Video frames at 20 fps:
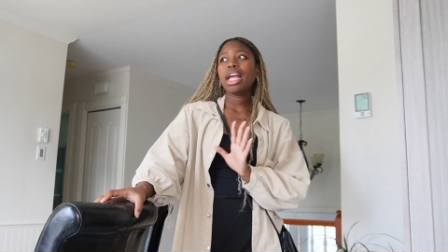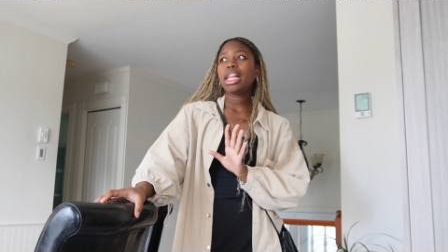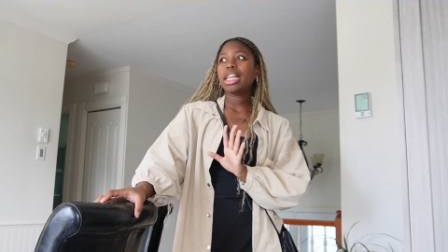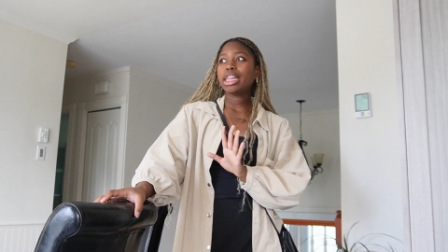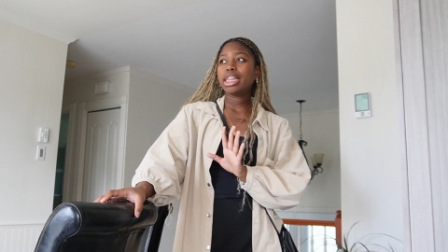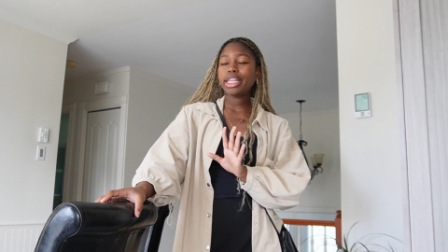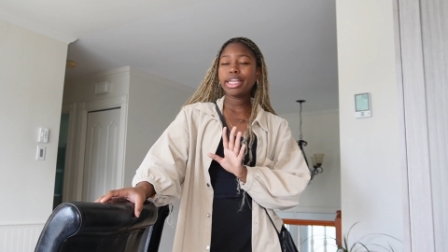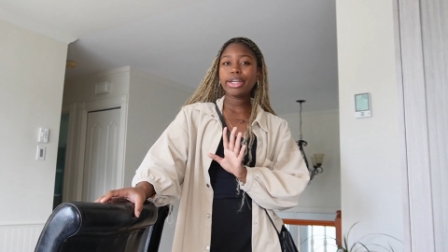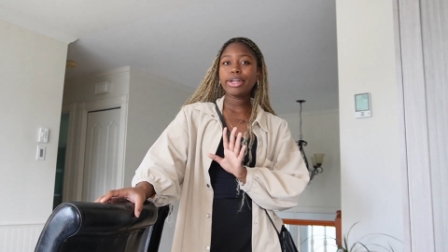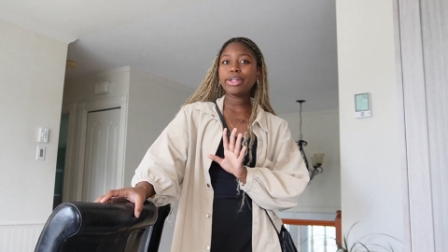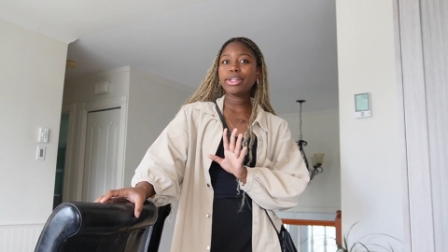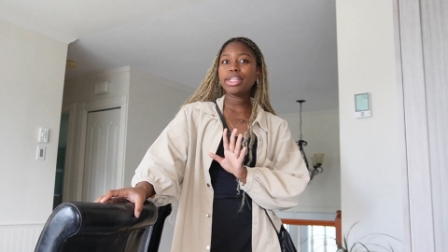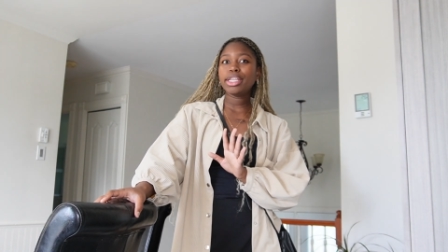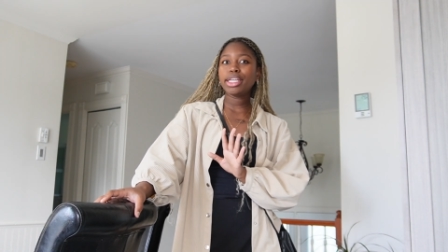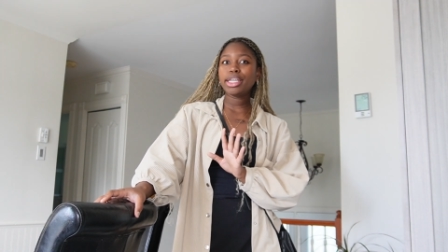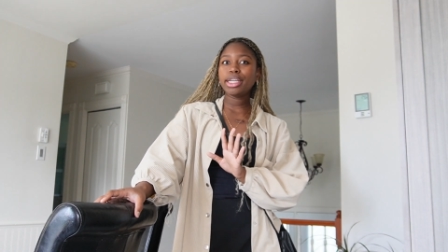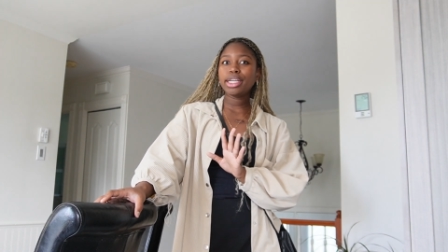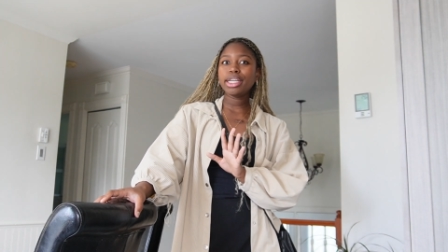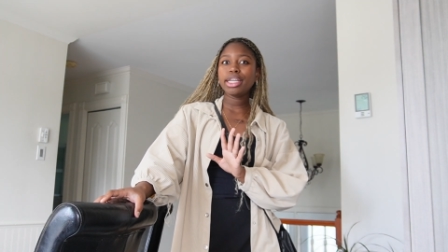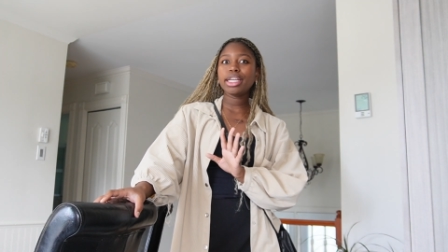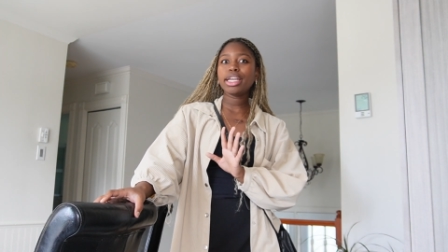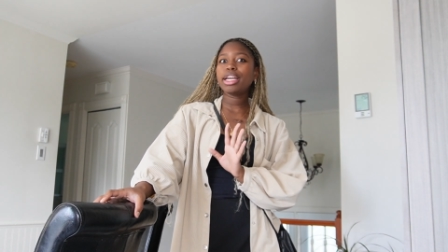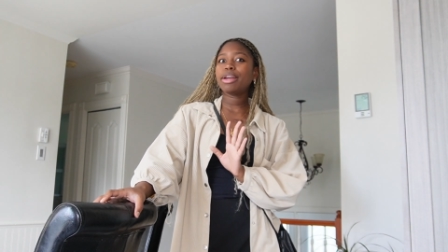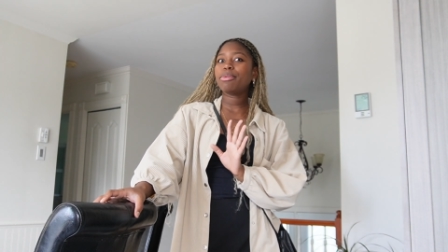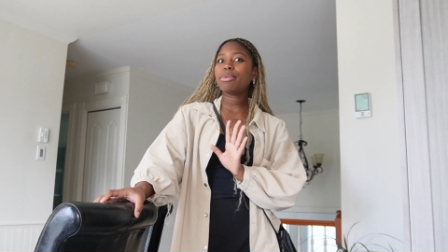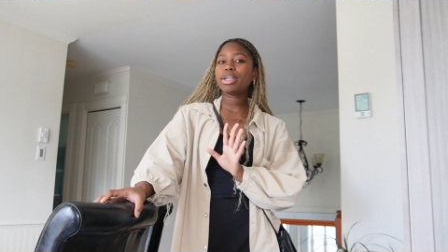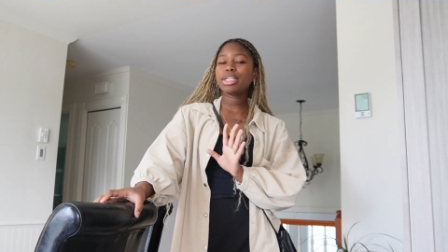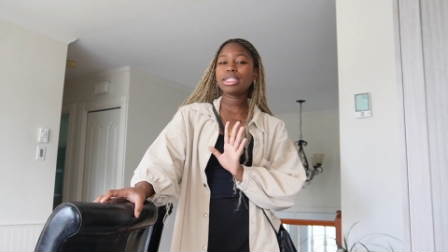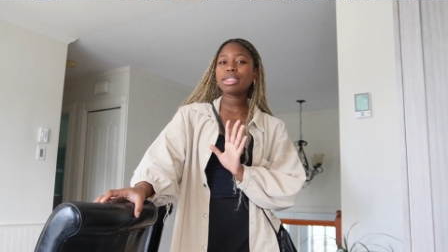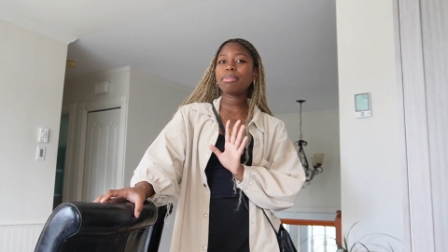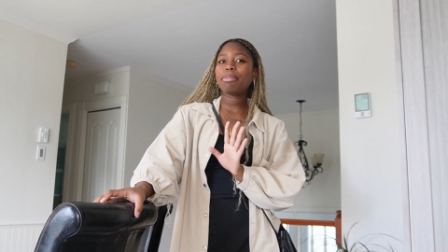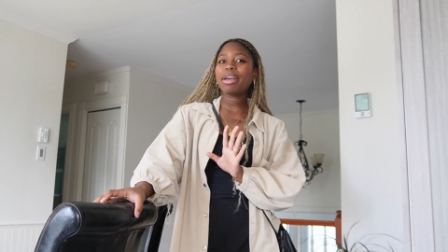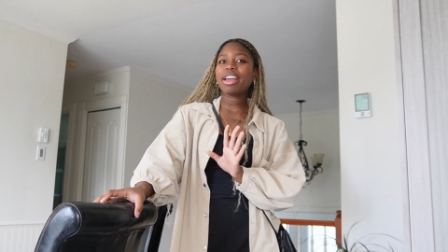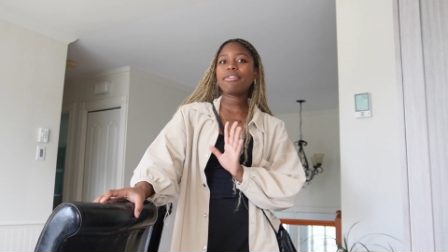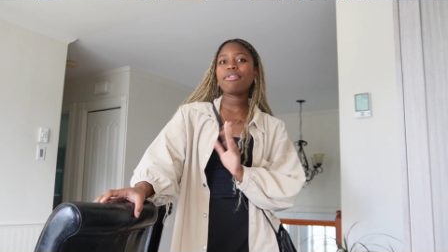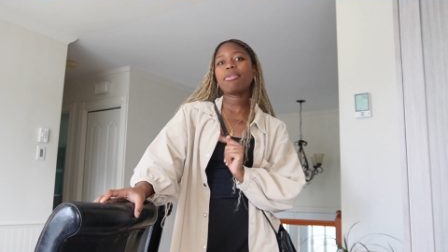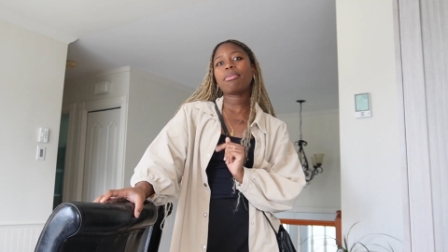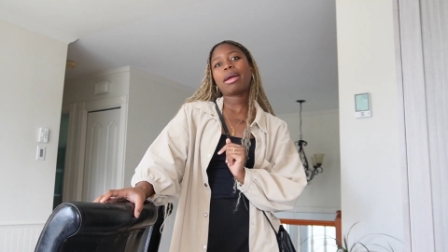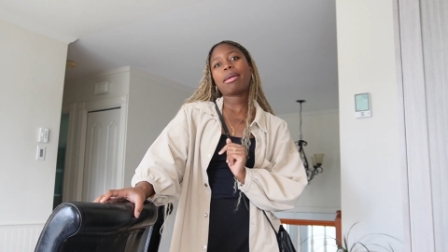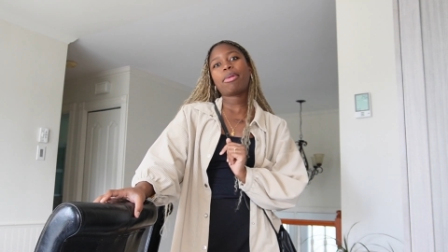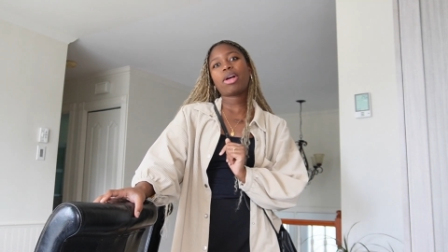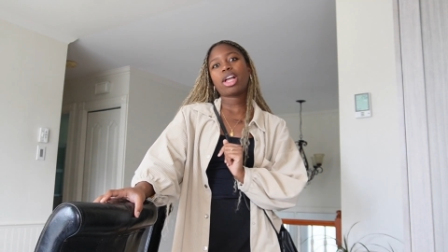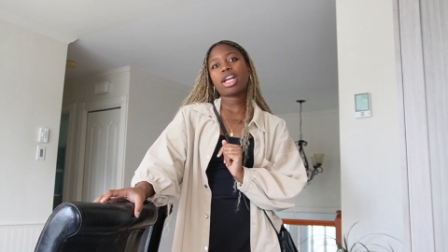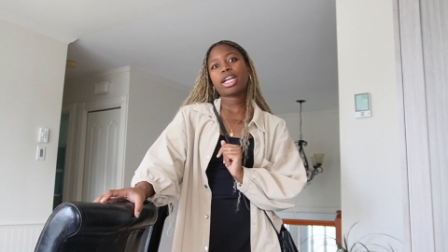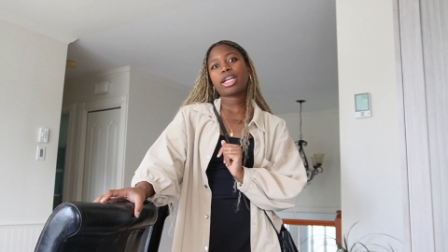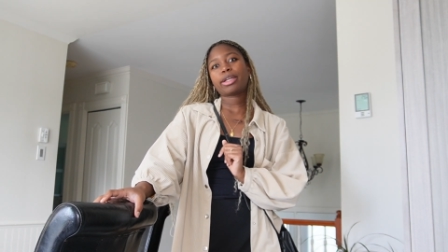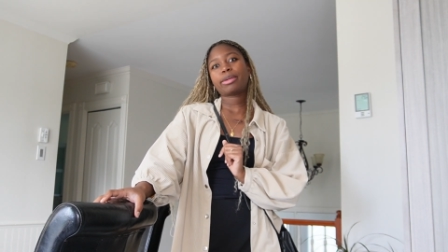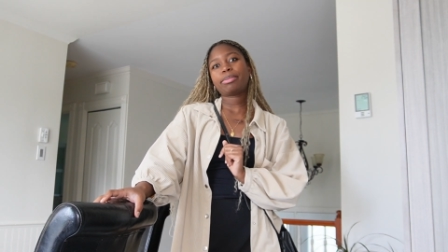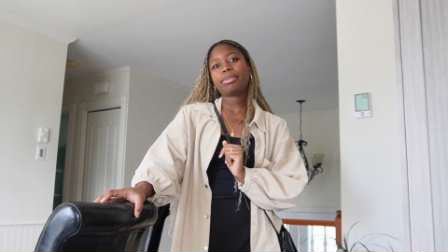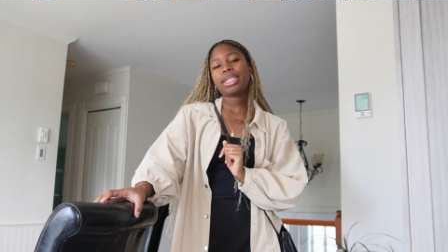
literally, it was the bang for my buck,